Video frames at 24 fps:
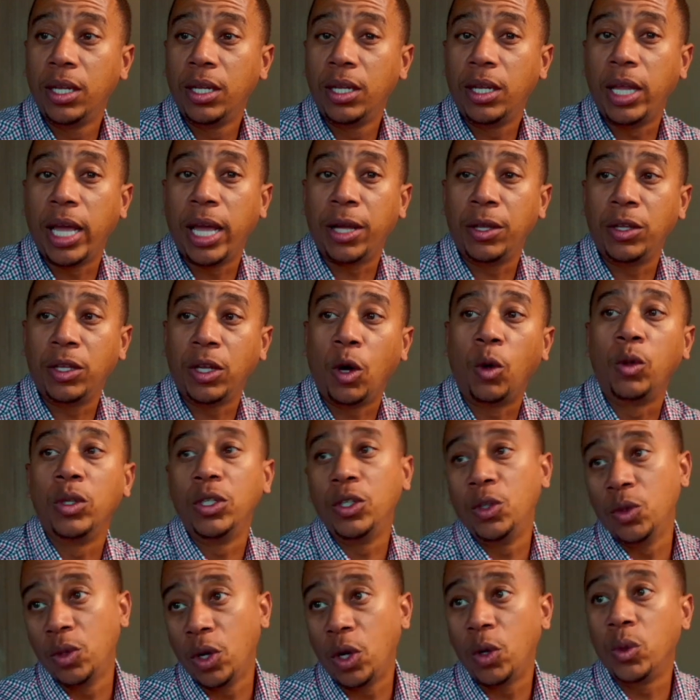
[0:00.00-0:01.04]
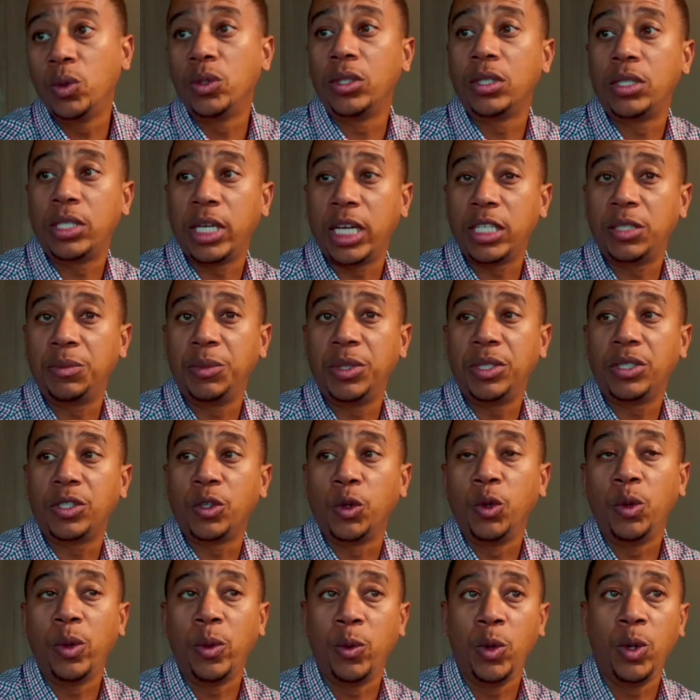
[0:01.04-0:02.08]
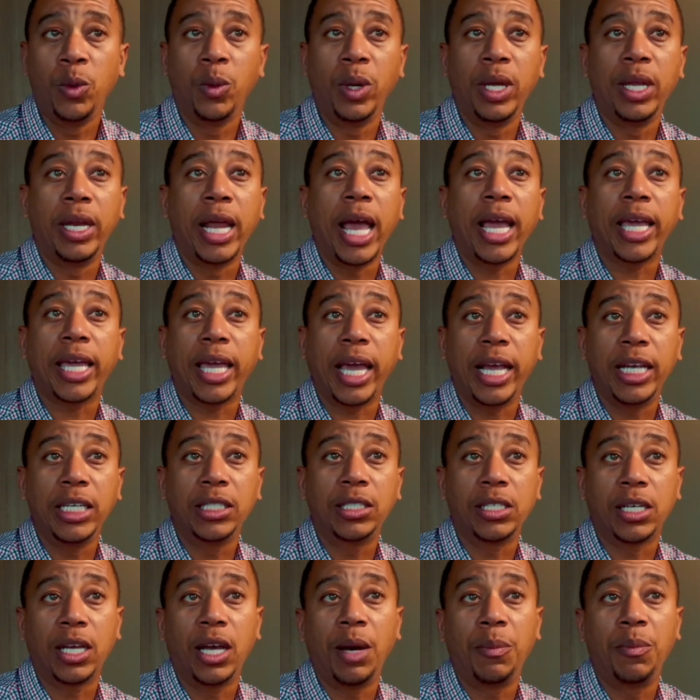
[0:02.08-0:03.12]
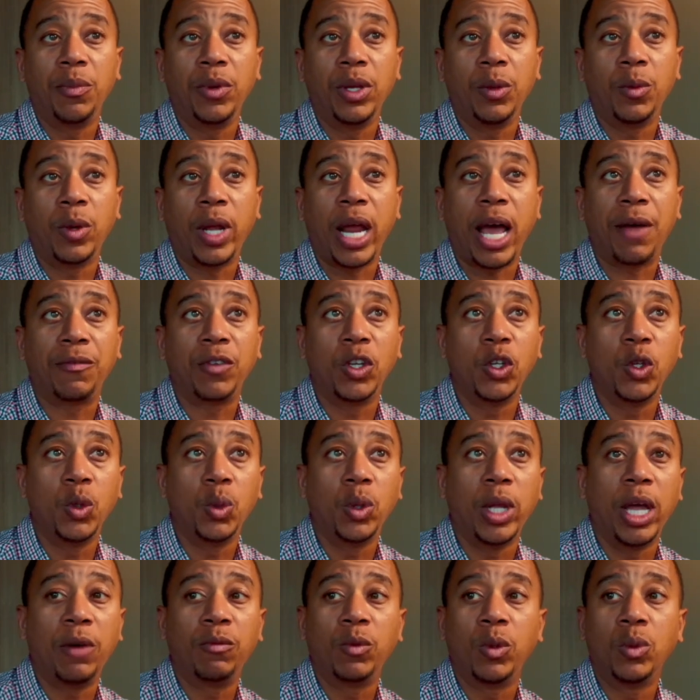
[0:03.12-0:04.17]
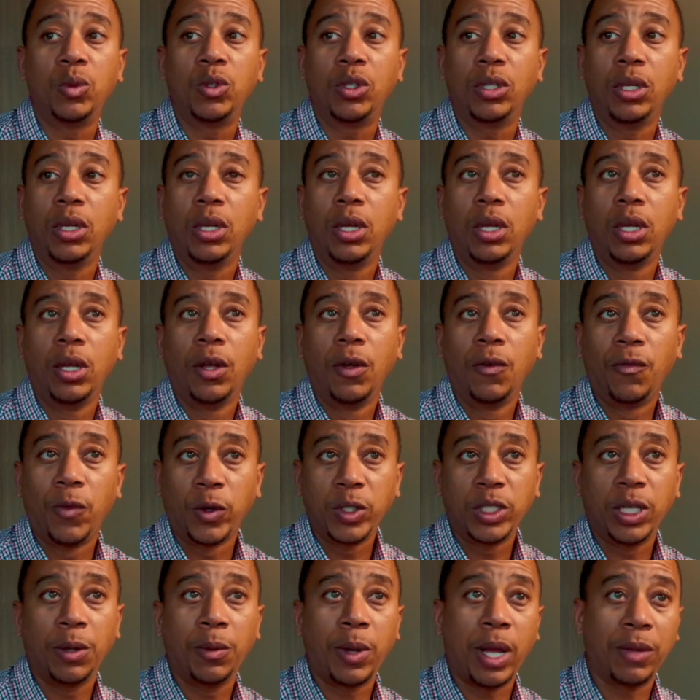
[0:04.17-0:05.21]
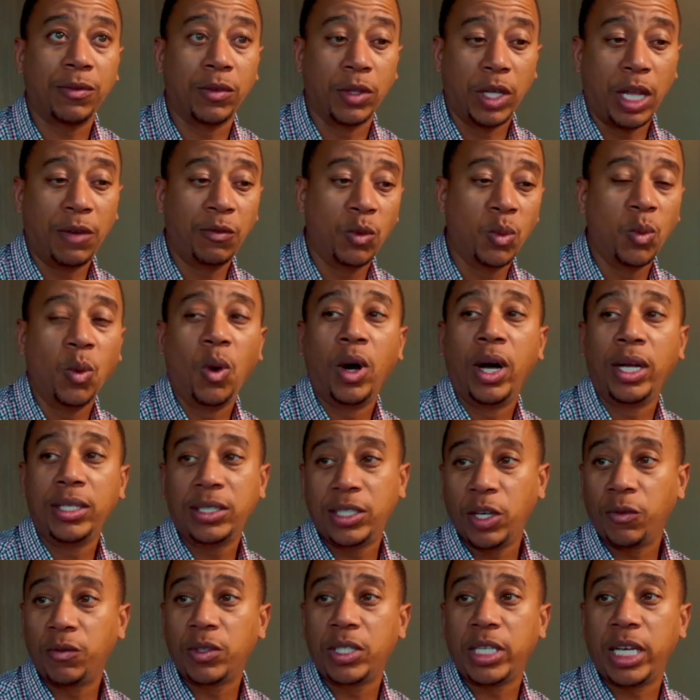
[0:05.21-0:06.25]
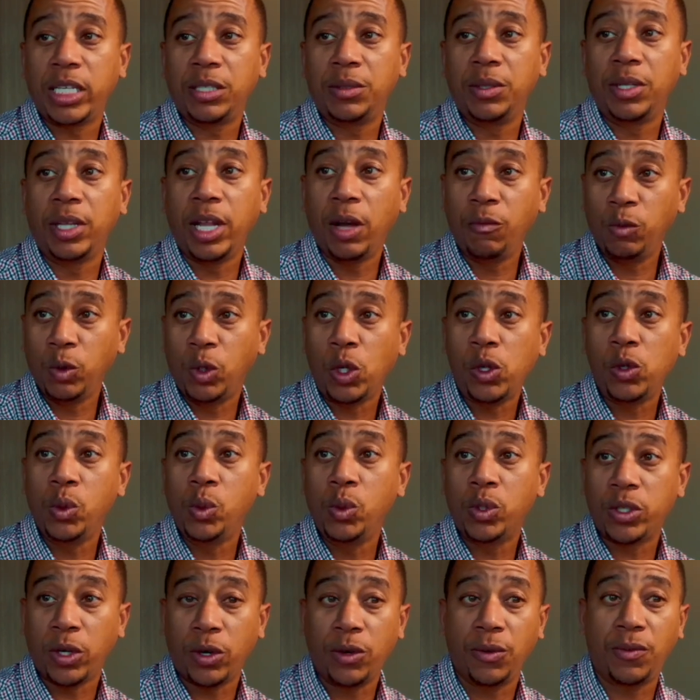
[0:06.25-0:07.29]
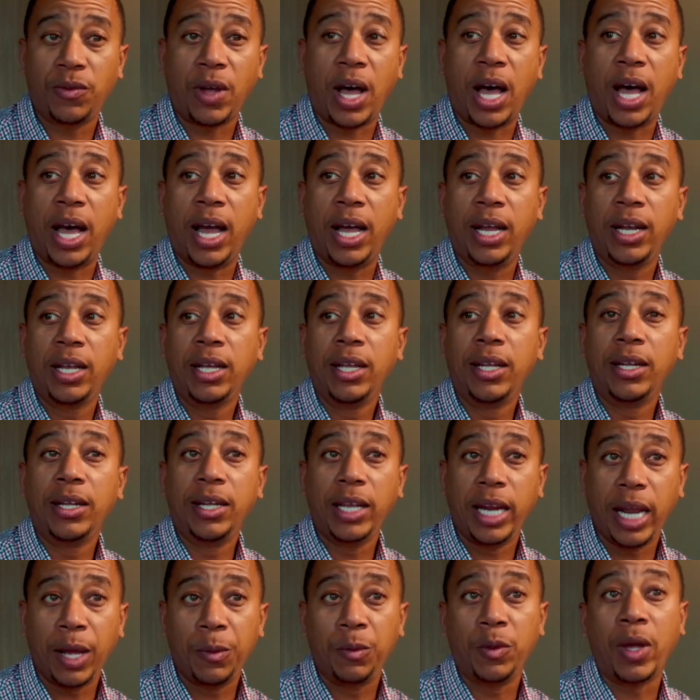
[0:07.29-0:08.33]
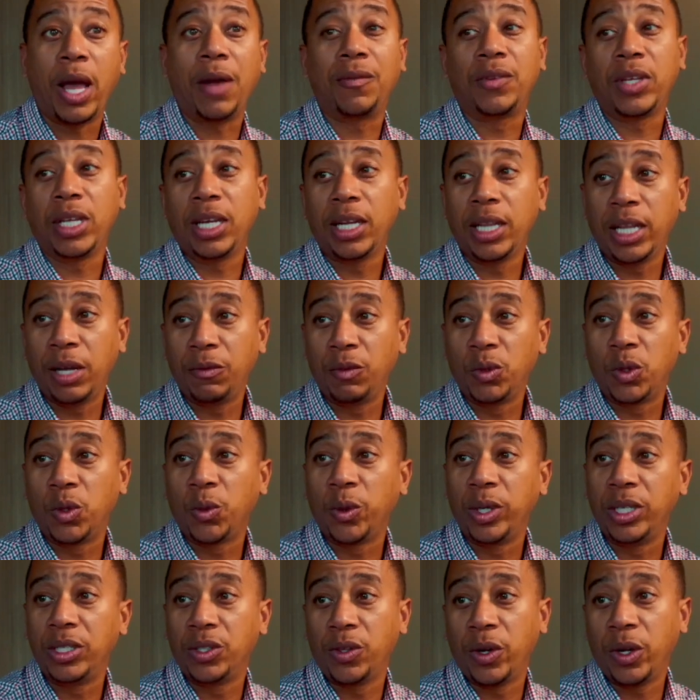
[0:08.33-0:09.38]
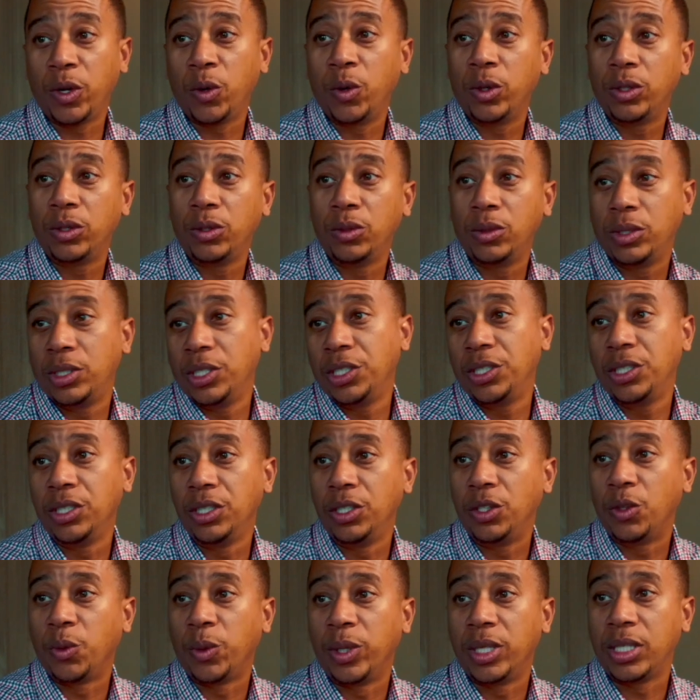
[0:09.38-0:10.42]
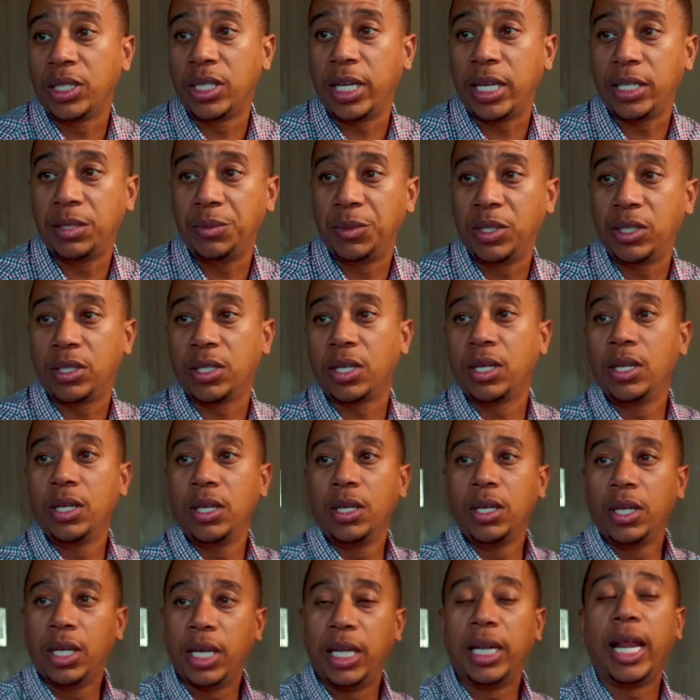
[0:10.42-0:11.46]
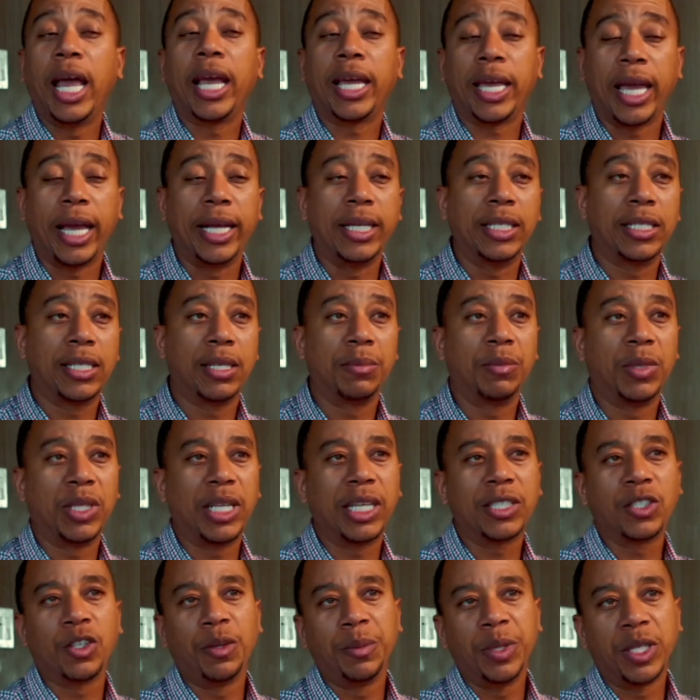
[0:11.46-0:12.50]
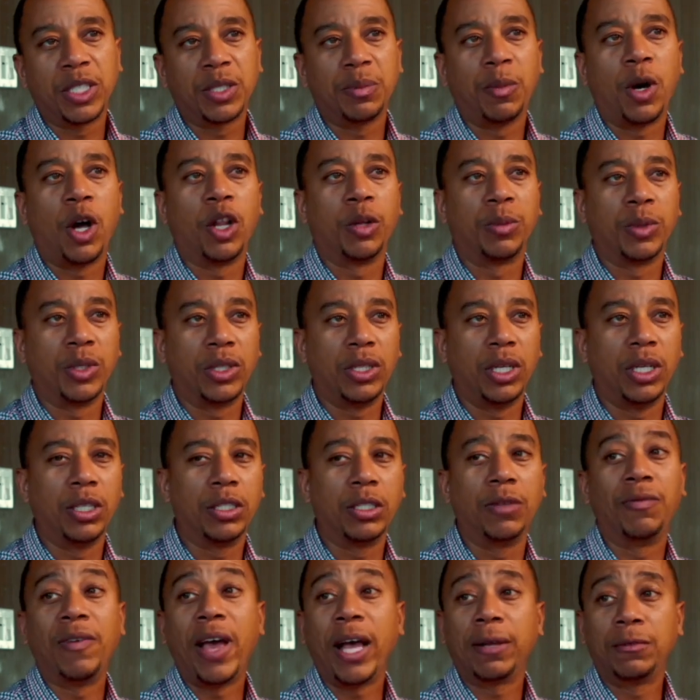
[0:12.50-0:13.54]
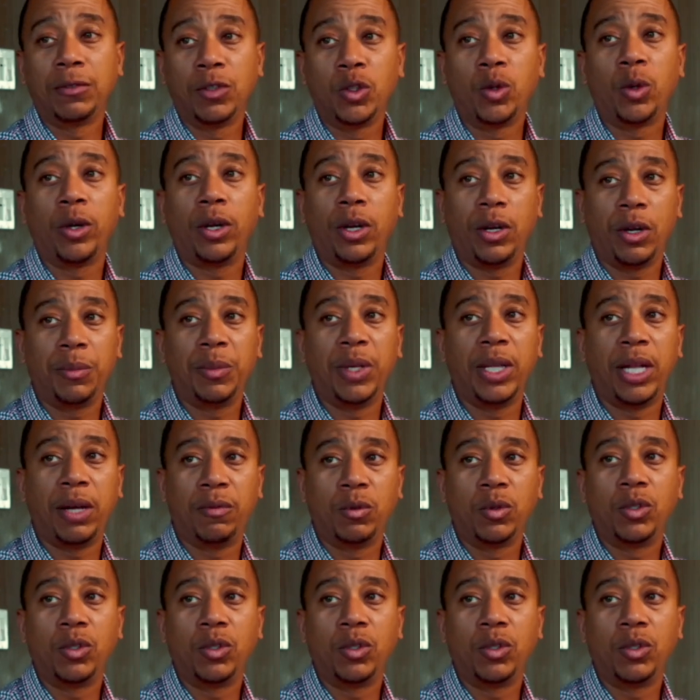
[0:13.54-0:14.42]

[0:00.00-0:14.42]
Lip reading: that only do those assessments. So you in that case, a company would have to do first they would have the level 1 self-assessment, level 2 certified, then they would have to get a level 3. So they're going through essentially 3 assessments in that case. But that's going to be a smaller percentage. The vast majority is going to be level